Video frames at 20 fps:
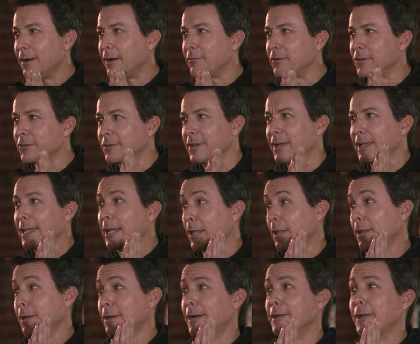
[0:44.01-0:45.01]
Obviously, a
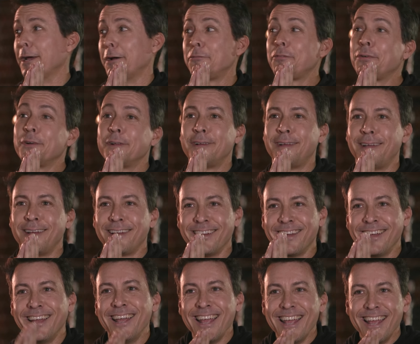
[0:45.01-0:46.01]
little enough.
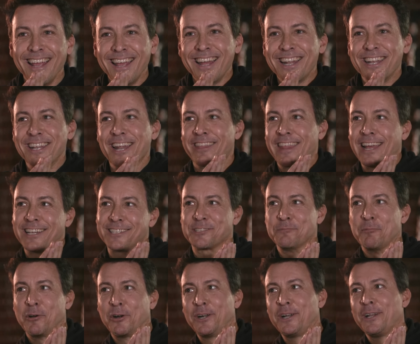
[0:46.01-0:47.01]
Not that
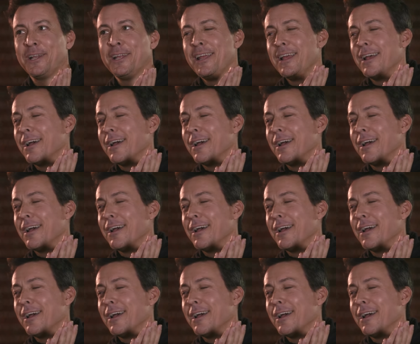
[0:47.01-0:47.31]
smart.